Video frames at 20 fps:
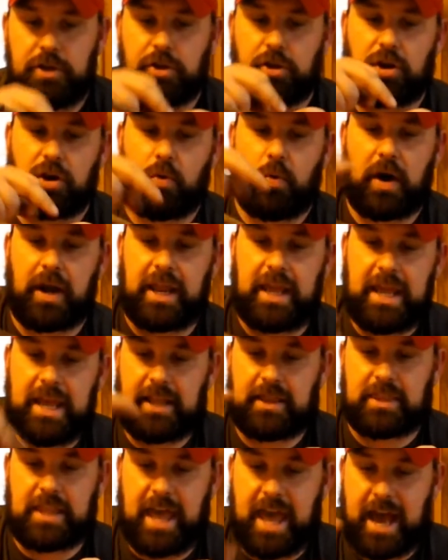You're going to want to
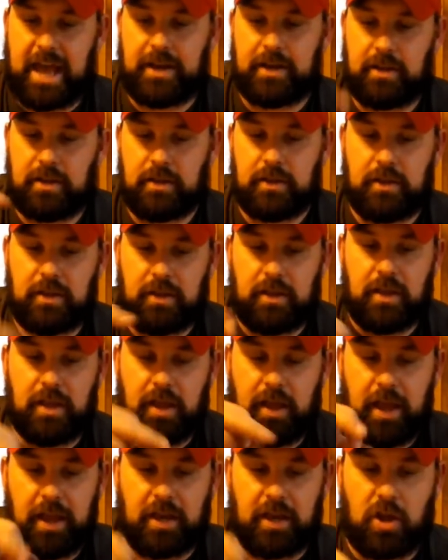hit that
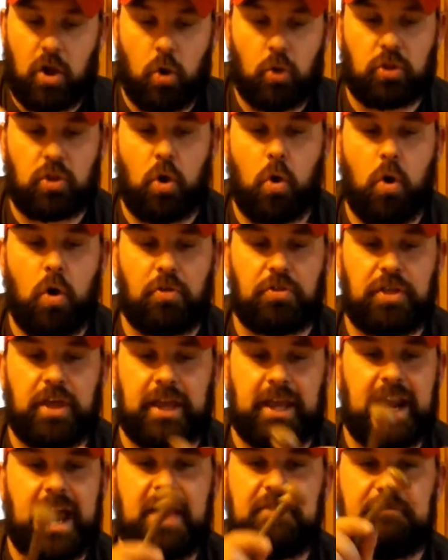and coat the whole
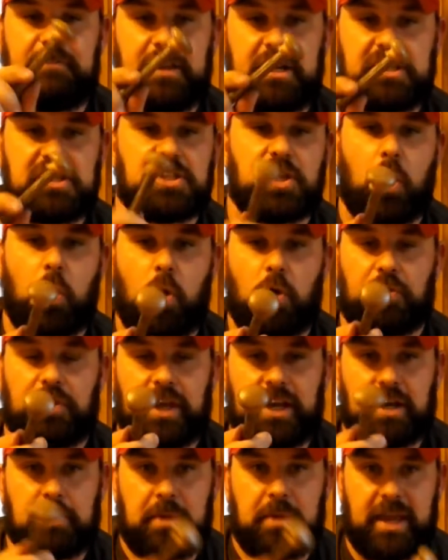thing, and I finished the whole
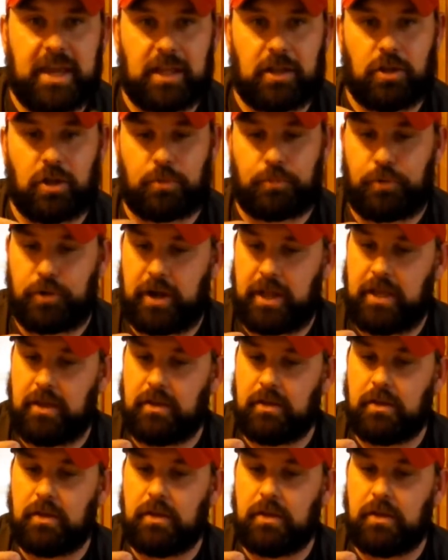thing to make it look pretty.